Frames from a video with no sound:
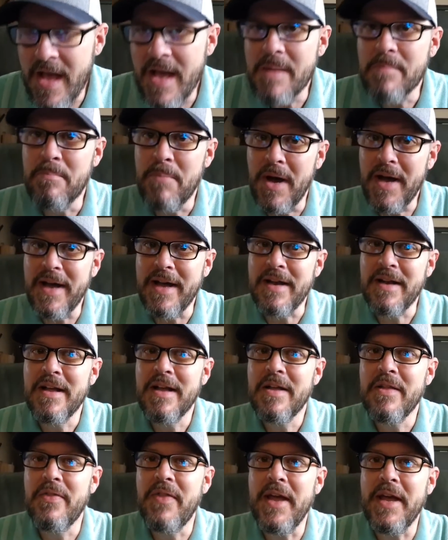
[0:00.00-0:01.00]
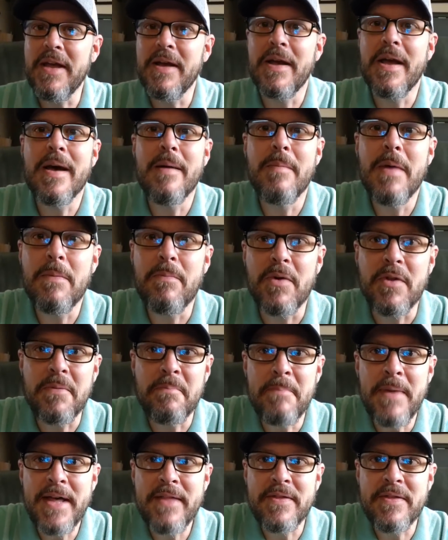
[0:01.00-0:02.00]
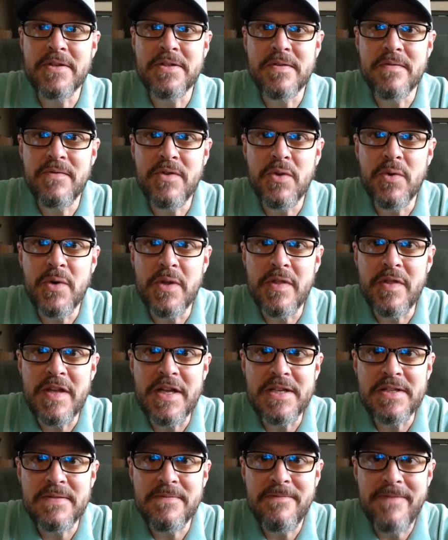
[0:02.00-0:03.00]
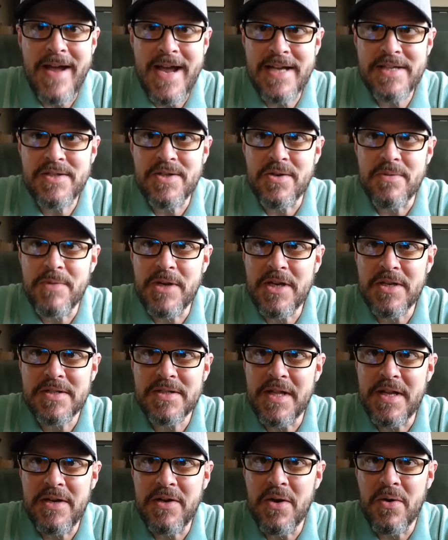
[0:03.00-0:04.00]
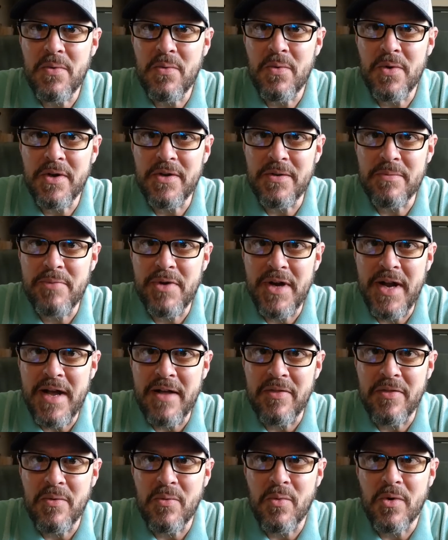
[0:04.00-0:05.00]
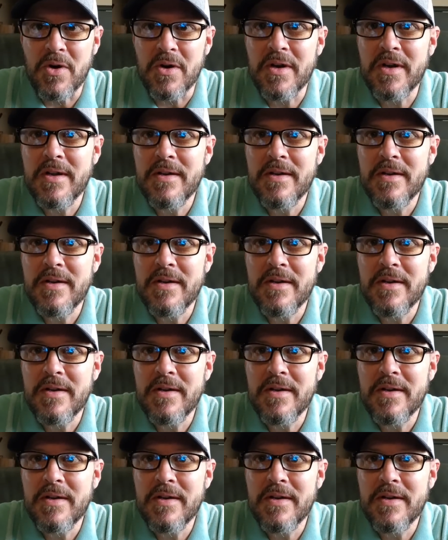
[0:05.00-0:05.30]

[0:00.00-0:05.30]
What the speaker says: But they can come up with methods of doing things faster because they don't want to put out the work.